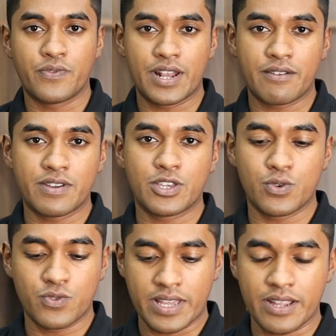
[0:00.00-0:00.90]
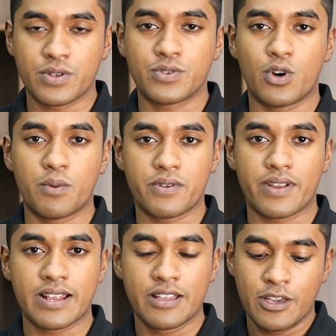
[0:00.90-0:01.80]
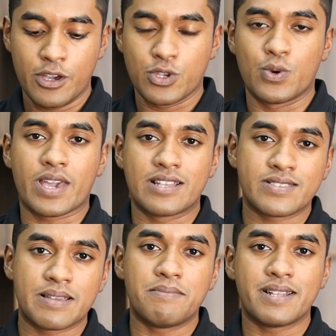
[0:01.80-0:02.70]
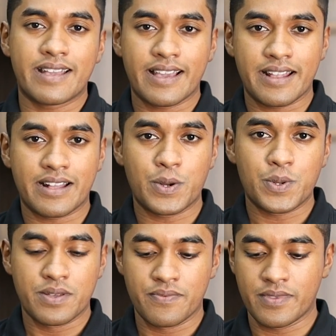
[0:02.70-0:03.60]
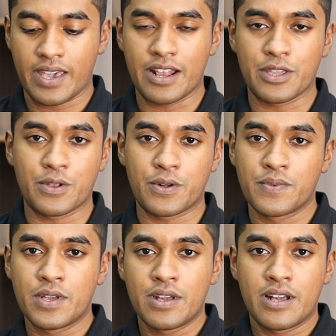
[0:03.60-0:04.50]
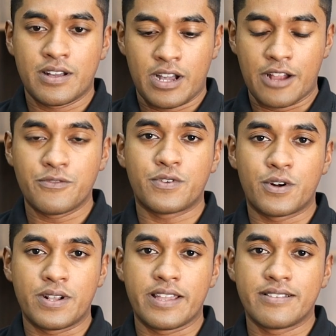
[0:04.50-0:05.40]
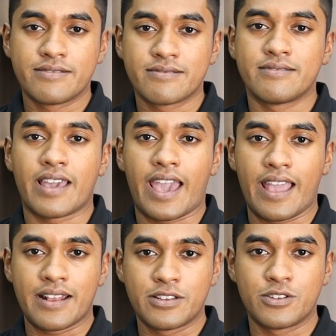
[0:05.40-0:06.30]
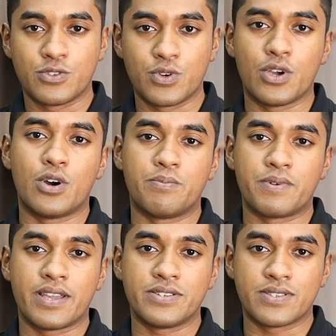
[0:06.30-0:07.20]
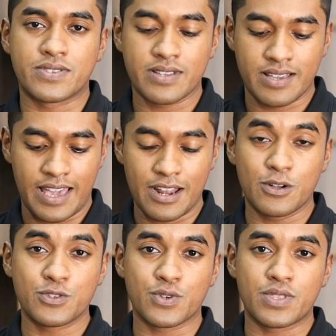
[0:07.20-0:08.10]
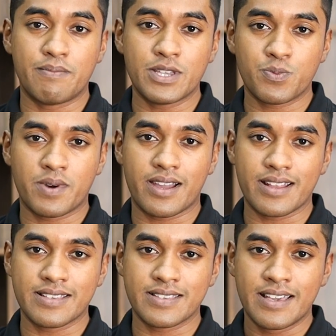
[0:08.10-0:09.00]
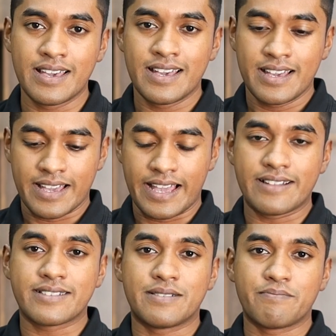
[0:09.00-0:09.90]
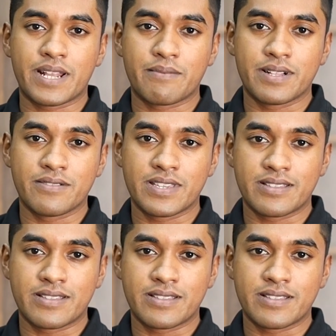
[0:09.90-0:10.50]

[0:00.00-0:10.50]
Whenever you need to, to operate, you can simply take it out and, you know, unfold it and do your operations. And also the best part is it's compatible